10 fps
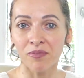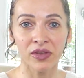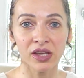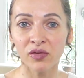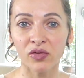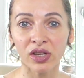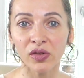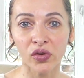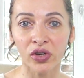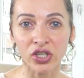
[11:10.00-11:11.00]
Even
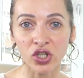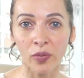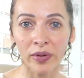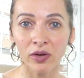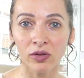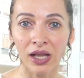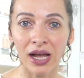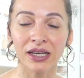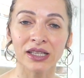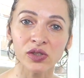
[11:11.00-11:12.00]
if you are shopping
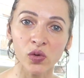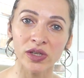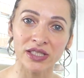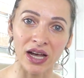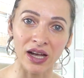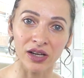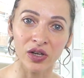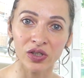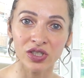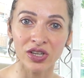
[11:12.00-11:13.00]
online, it's always
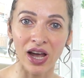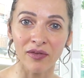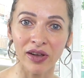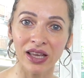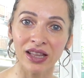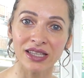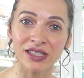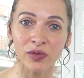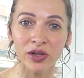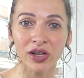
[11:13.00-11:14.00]
good to have a
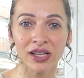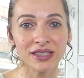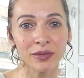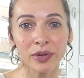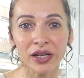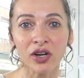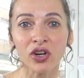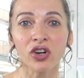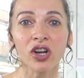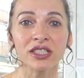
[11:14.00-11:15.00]
list where you can simply
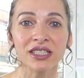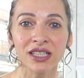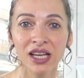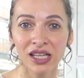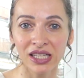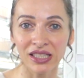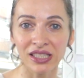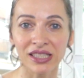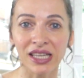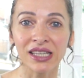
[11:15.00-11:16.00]
cross the
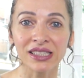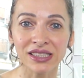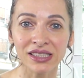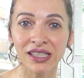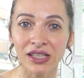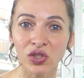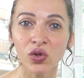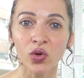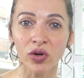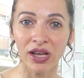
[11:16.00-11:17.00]
things that you
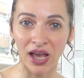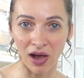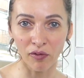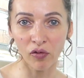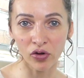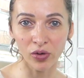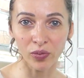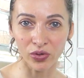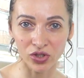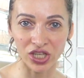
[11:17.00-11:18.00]
already have for your
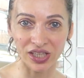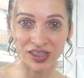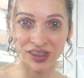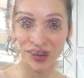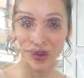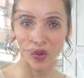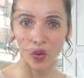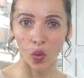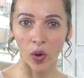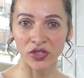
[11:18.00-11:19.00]
project.
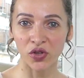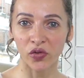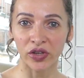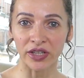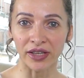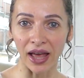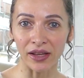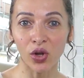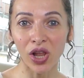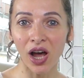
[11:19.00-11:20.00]
Once you figure that
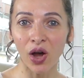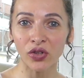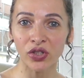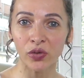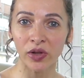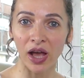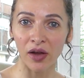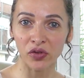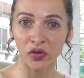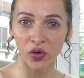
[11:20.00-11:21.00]
all out, you will
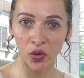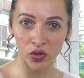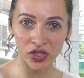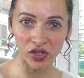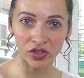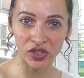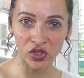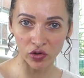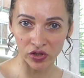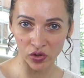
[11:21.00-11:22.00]
have to focus on the
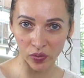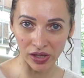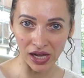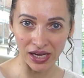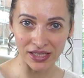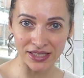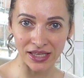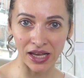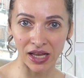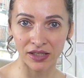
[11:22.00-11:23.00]
sewing supplies
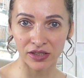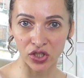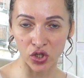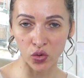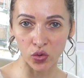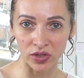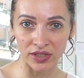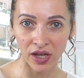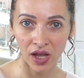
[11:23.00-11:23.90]
and tools.